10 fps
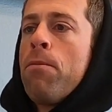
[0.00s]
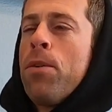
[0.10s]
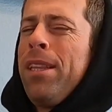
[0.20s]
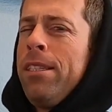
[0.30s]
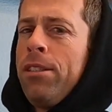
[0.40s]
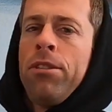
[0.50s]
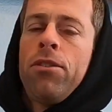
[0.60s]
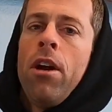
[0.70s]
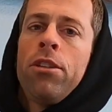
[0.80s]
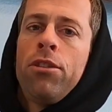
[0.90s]
really
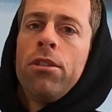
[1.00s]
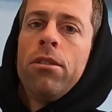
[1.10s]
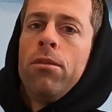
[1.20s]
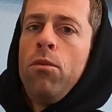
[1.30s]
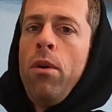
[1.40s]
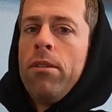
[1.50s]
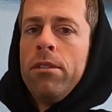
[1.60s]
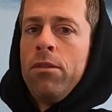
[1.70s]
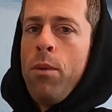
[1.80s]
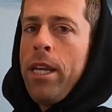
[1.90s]
structure, whether
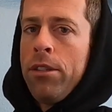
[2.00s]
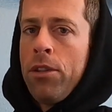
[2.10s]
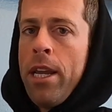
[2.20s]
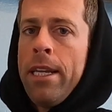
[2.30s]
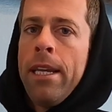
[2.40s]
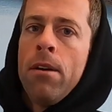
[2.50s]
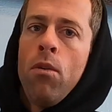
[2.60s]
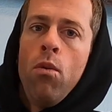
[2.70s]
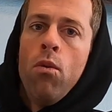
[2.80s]
it's weight training